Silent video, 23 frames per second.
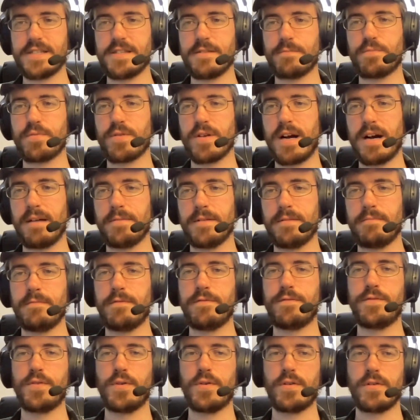It's a
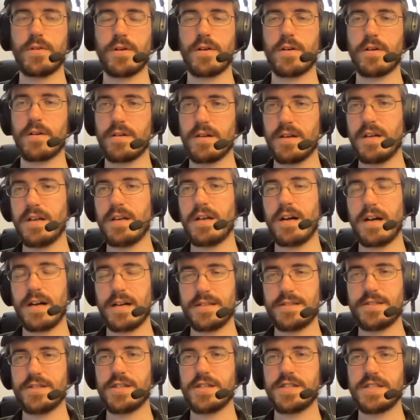problem for
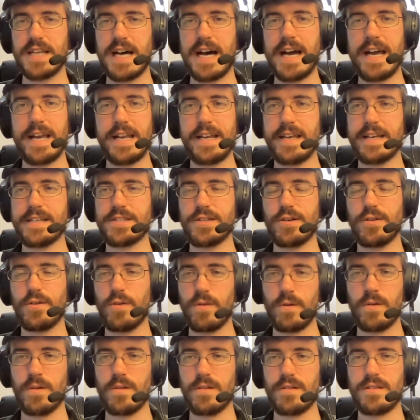society as a
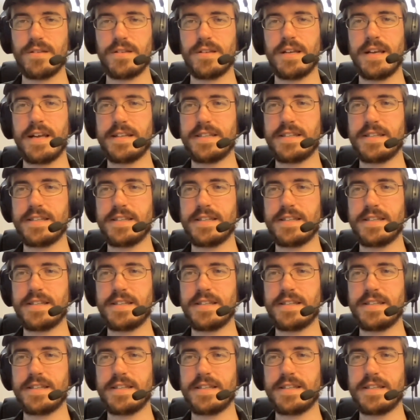whole.